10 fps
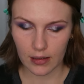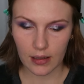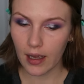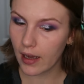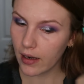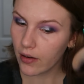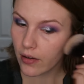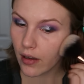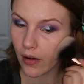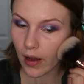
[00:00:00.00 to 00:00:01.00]
yeah, I
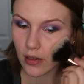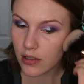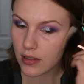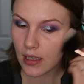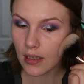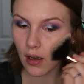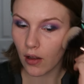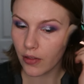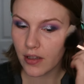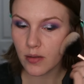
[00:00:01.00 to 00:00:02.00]
don't know. I just think
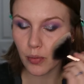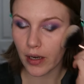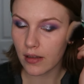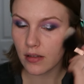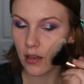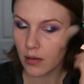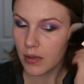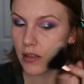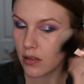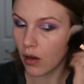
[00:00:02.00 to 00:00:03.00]
all these brands are going to
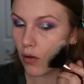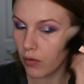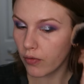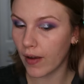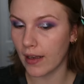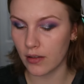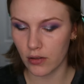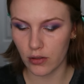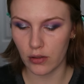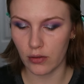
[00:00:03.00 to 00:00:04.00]
be so
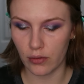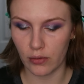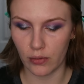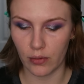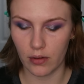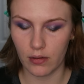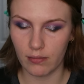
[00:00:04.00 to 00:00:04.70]
fun to